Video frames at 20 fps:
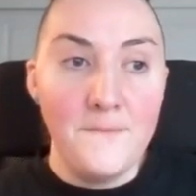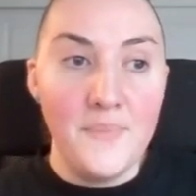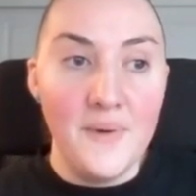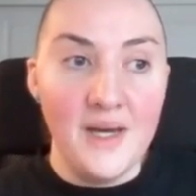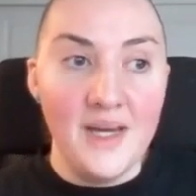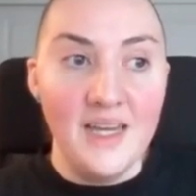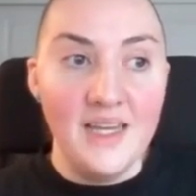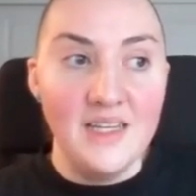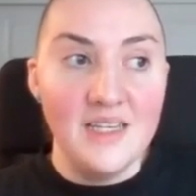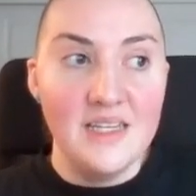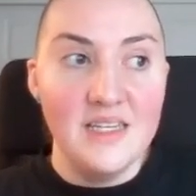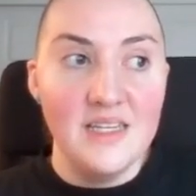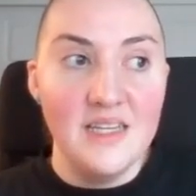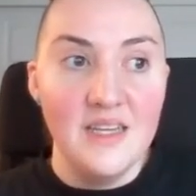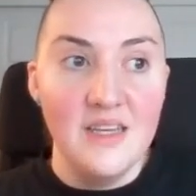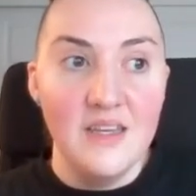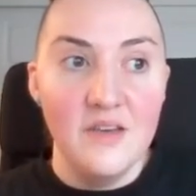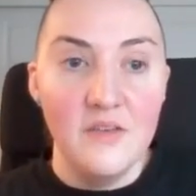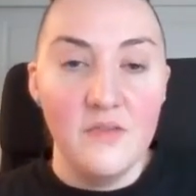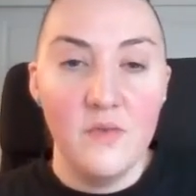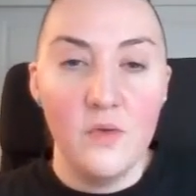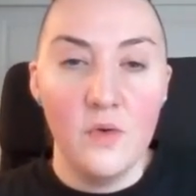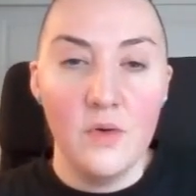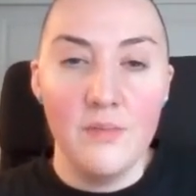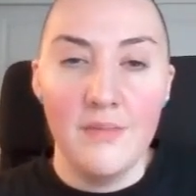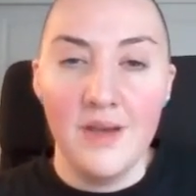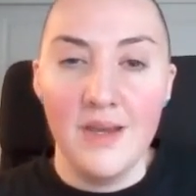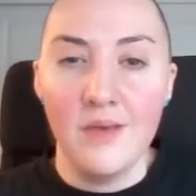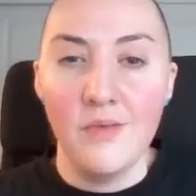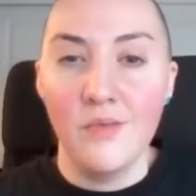But for
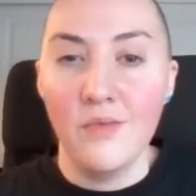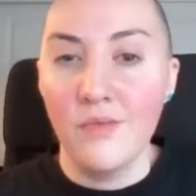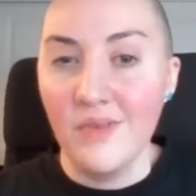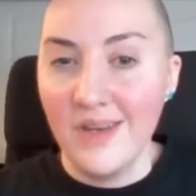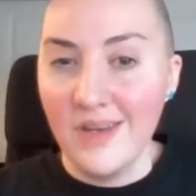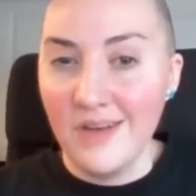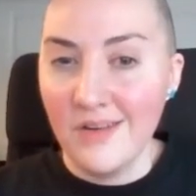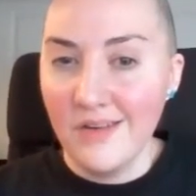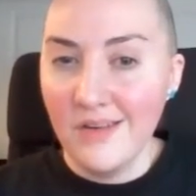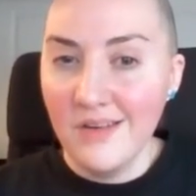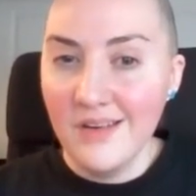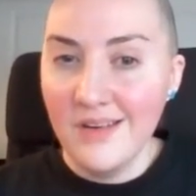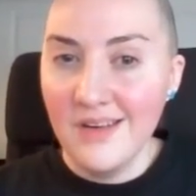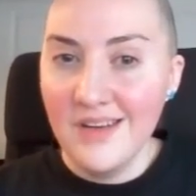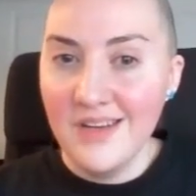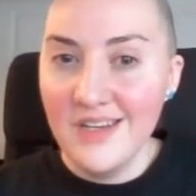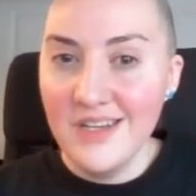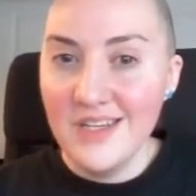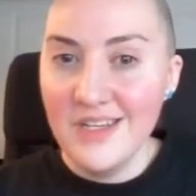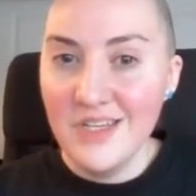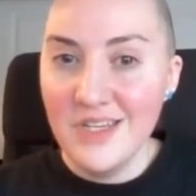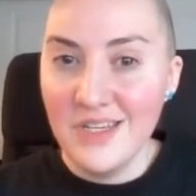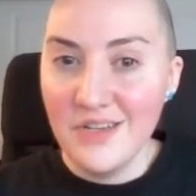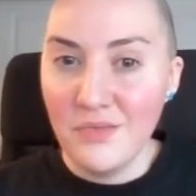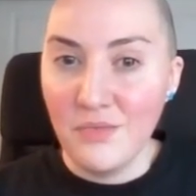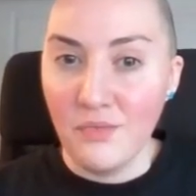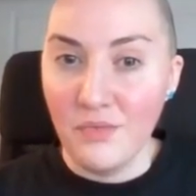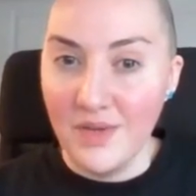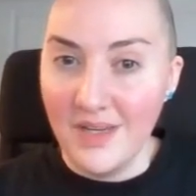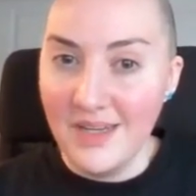my reader
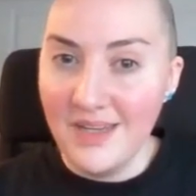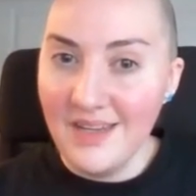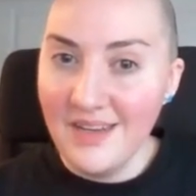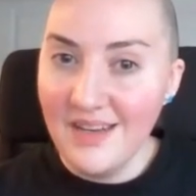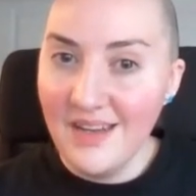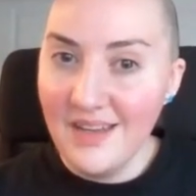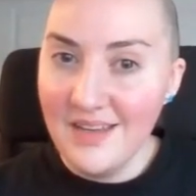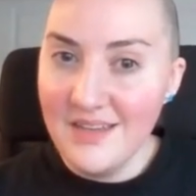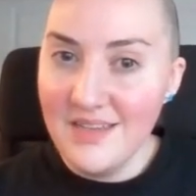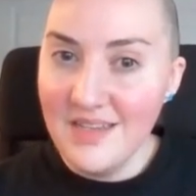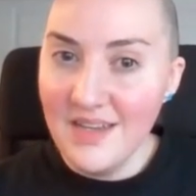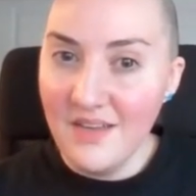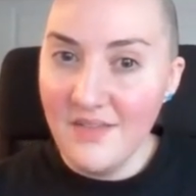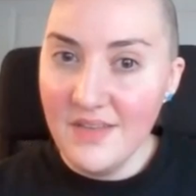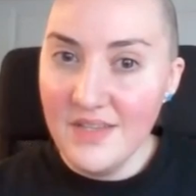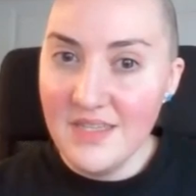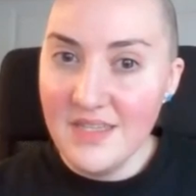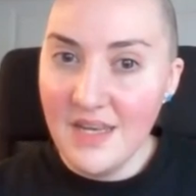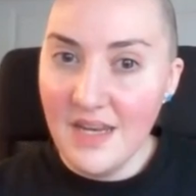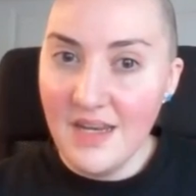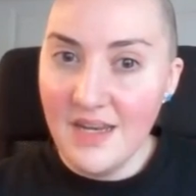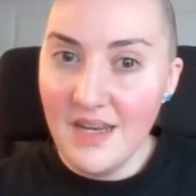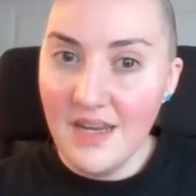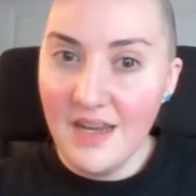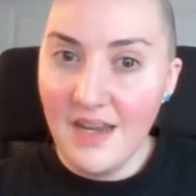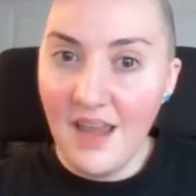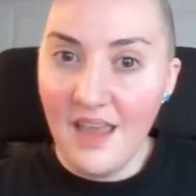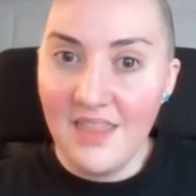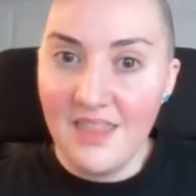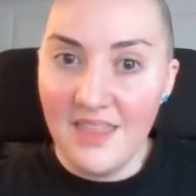to read it as
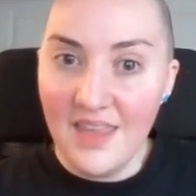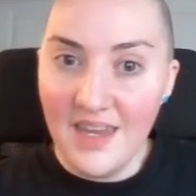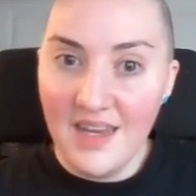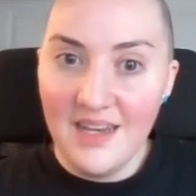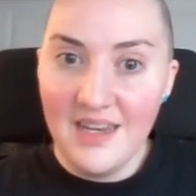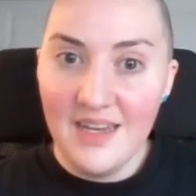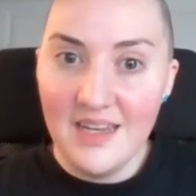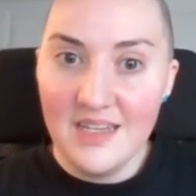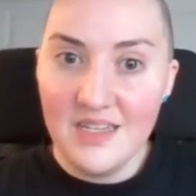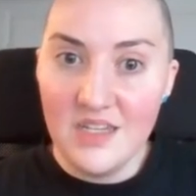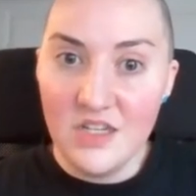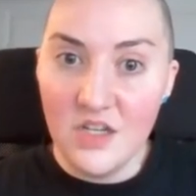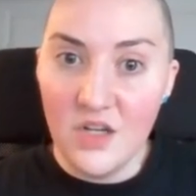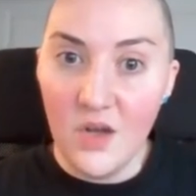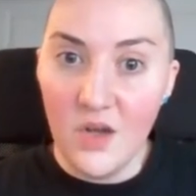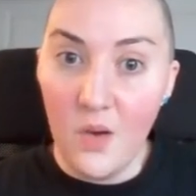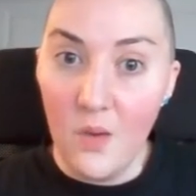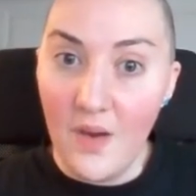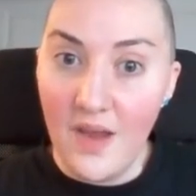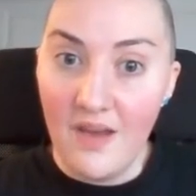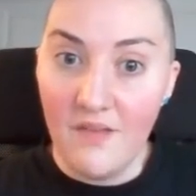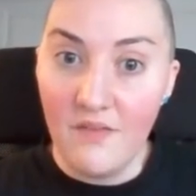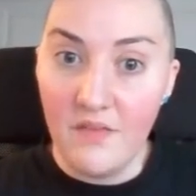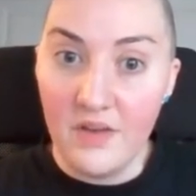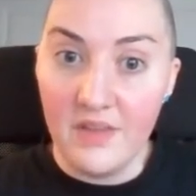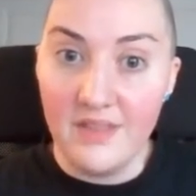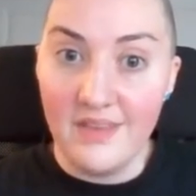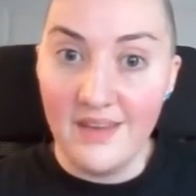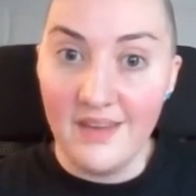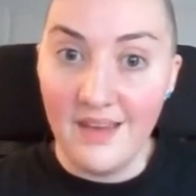devastating, they need to know
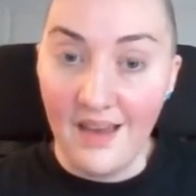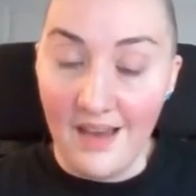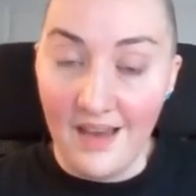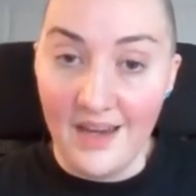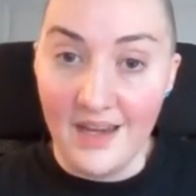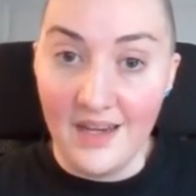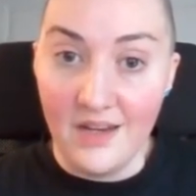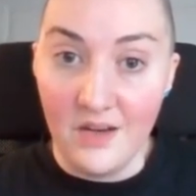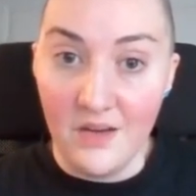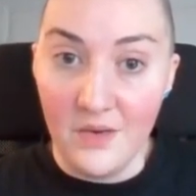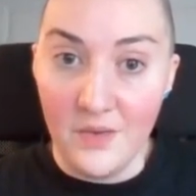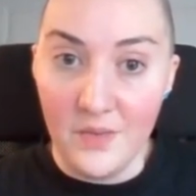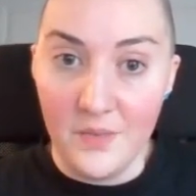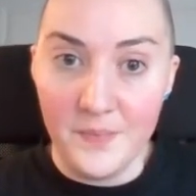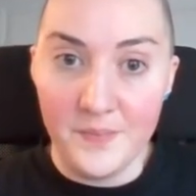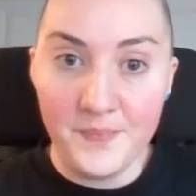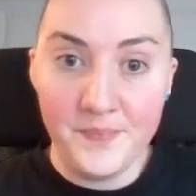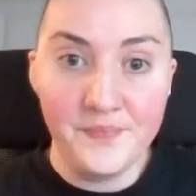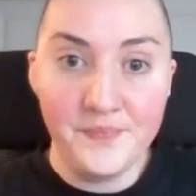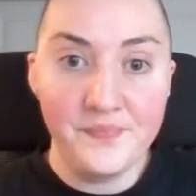everything I know,